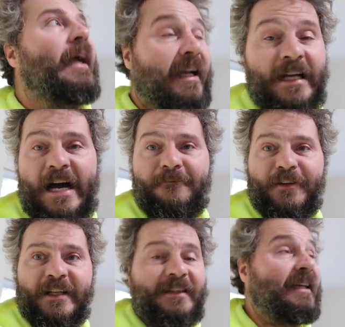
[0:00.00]
and
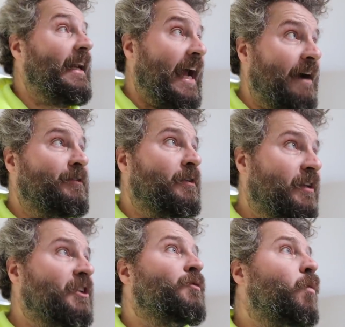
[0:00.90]
confident that after
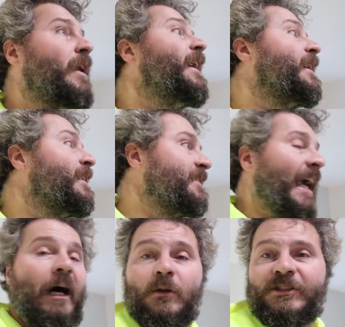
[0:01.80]
this week, this
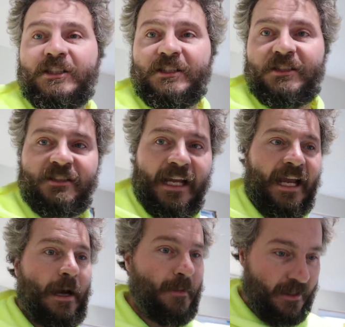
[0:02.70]
house is
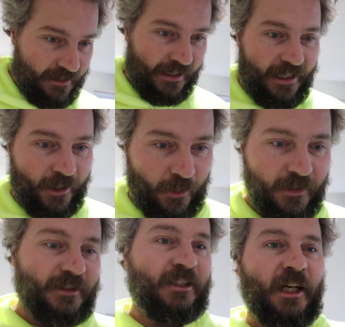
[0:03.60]
damn
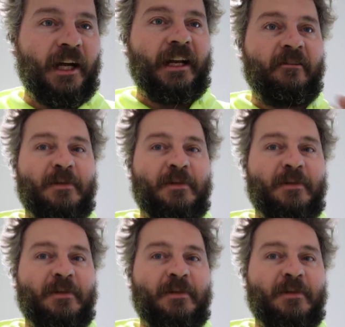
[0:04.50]
near done.